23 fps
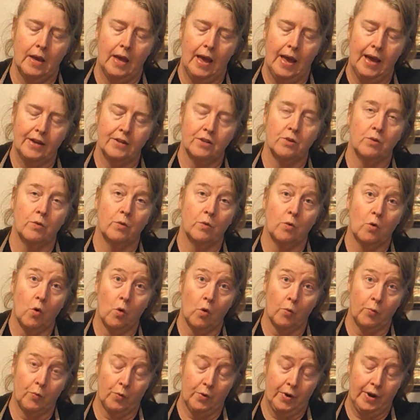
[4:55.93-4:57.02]
as you
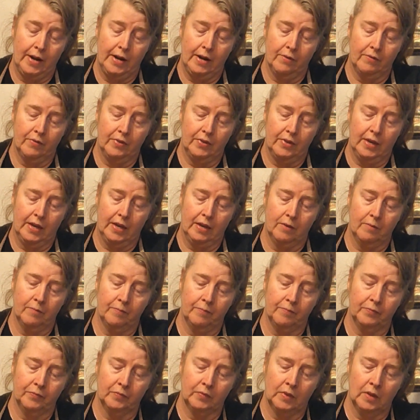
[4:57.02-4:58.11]
incorporate everything.
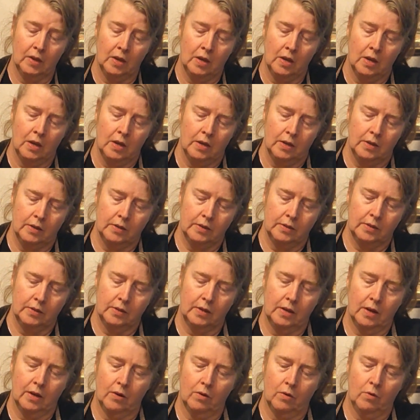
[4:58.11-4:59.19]

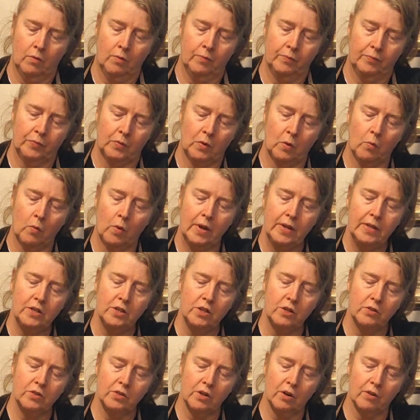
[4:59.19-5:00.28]
So once
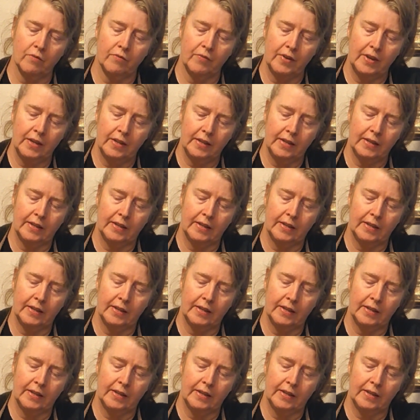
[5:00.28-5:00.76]
you start feeling